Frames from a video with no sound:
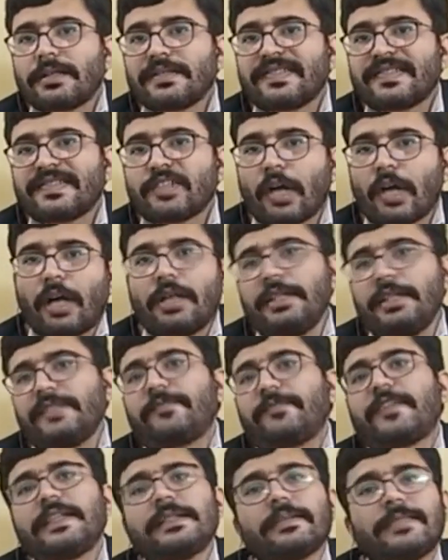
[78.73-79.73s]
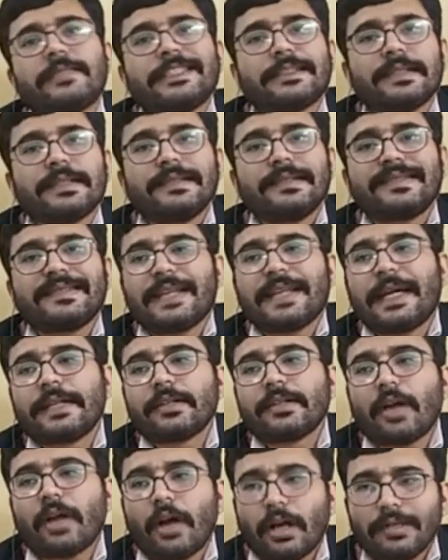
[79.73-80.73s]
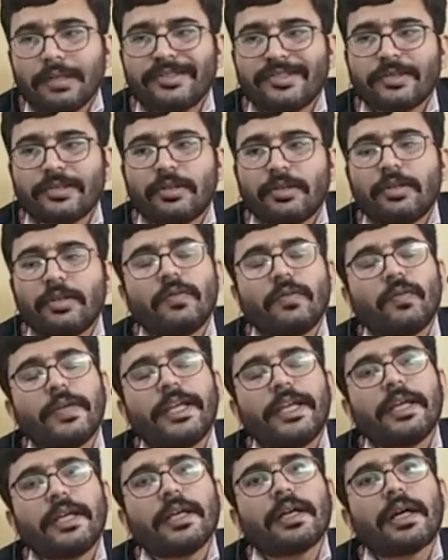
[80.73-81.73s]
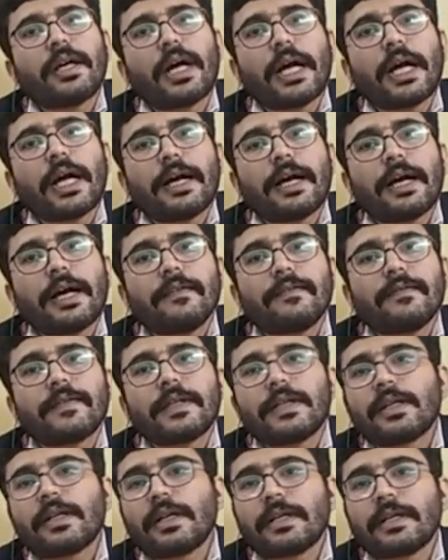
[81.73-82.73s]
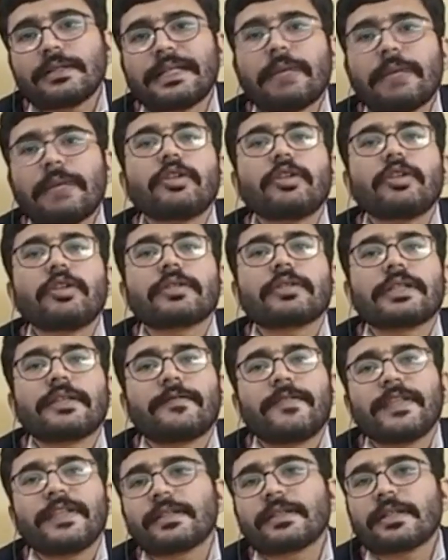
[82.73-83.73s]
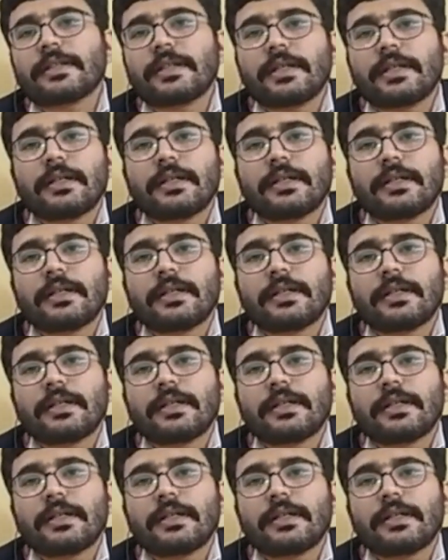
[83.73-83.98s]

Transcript: solid fundamentals, and also we have a demographic